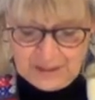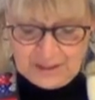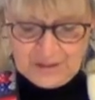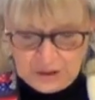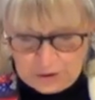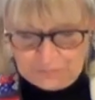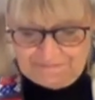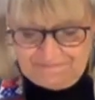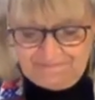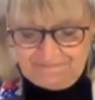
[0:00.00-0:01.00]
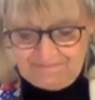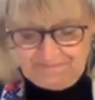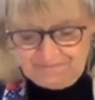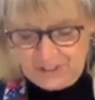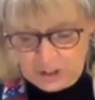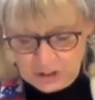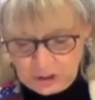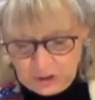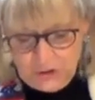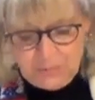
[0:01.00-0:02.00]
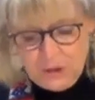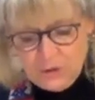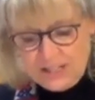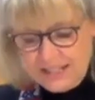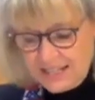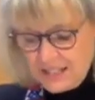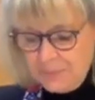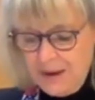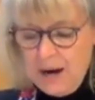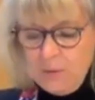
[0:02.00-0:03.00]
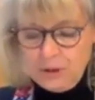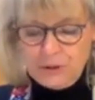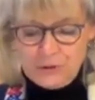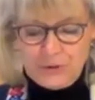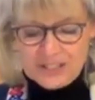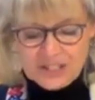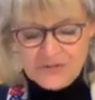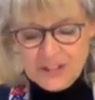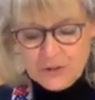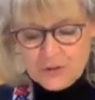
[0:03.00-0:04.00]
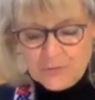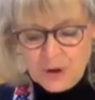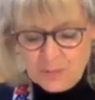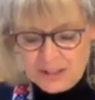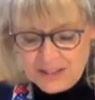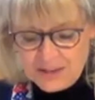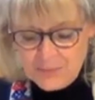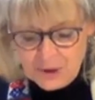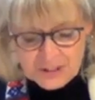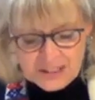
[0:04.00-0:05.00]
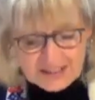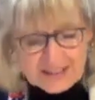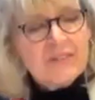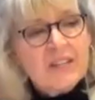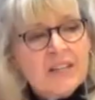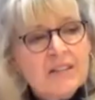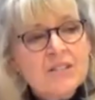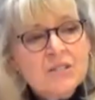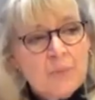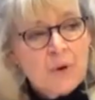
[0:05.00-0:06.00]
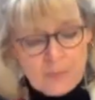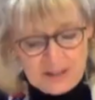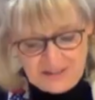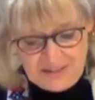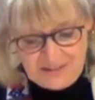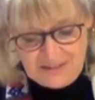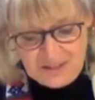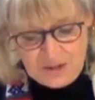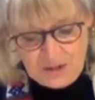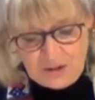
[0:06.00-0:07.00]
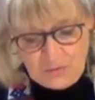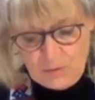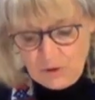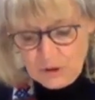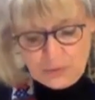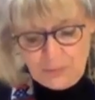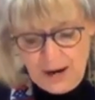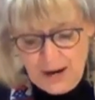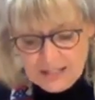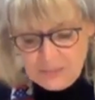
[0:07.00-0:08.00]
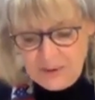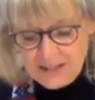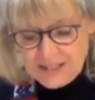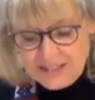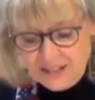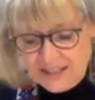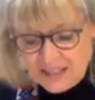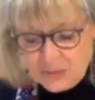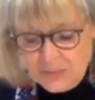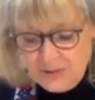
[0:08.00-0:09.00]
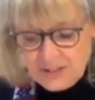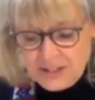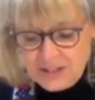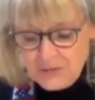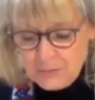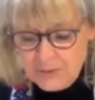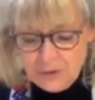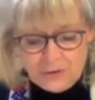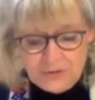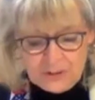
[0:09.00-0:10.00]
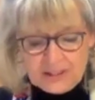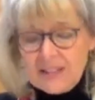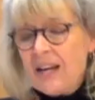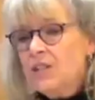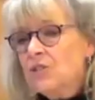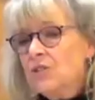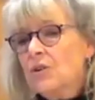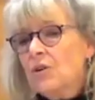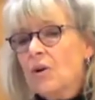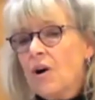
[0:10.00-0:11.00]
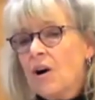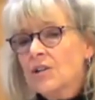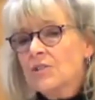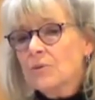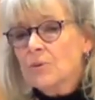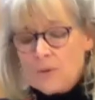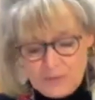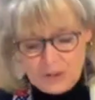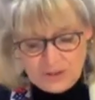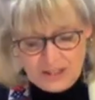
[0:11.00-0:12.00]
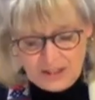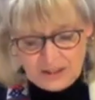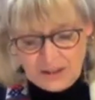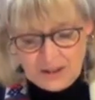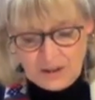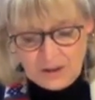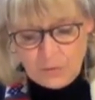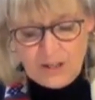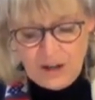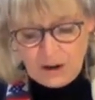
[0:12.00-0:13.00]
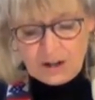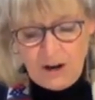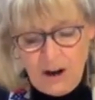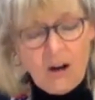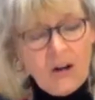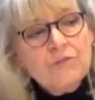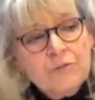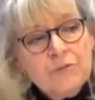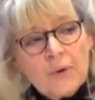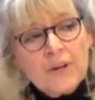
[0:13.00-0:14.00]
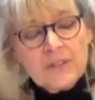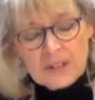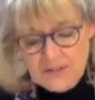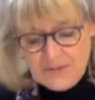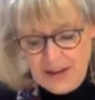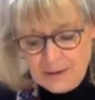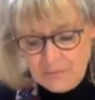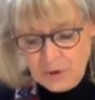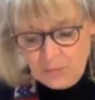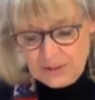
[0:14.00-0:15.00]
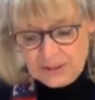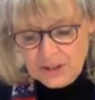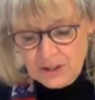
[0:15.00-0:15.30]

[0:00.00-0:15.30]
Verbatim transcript: So, to conclude, music has the power to transfigure the moment and the person living in this moment. When we're surprised by a sudden experience of the beautiful in nature or art or music, we are called forth in that moment.